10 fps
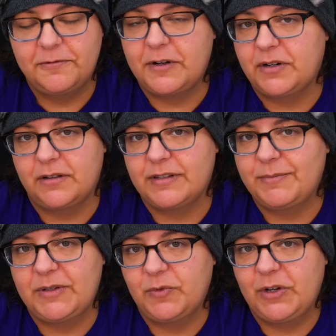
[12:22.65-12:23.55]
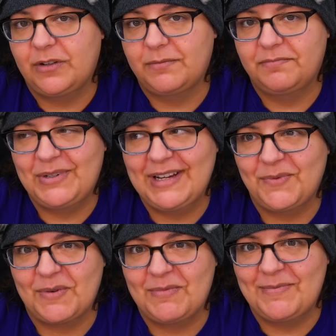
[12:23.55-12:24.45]
Fair enough, I mean, we all
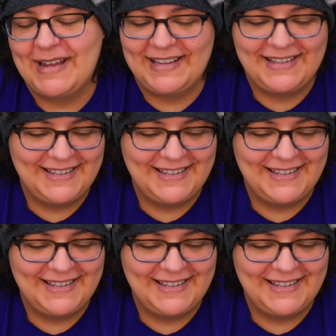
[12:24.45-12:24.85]
pretend we're mermaids.